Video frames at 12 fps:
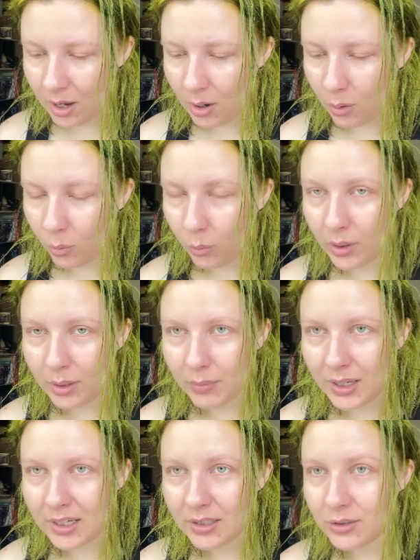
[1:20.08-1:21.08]
What I'm
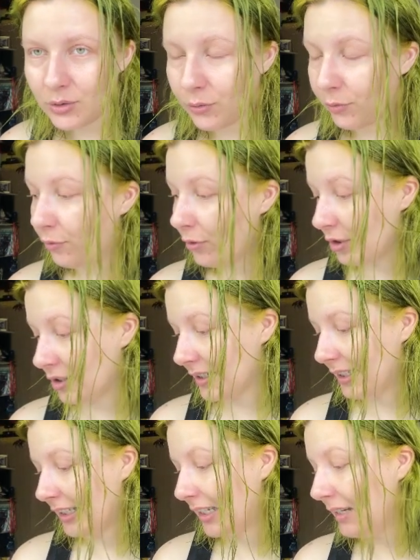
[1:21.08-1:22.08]
gonna do
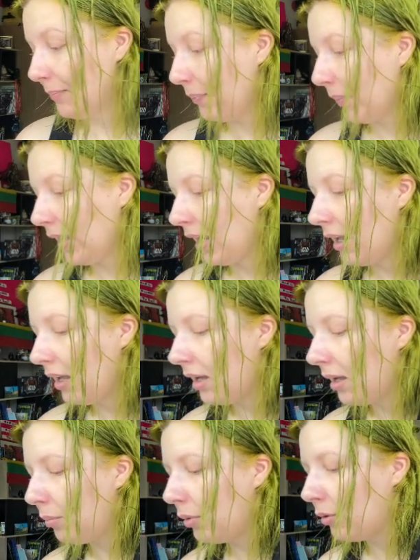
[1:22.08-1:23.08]
firstly,
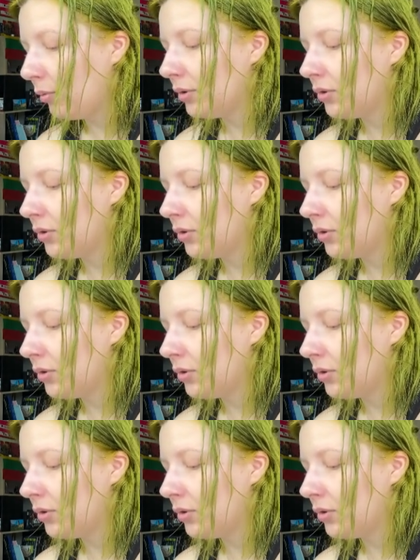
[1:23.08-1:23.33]
I'm going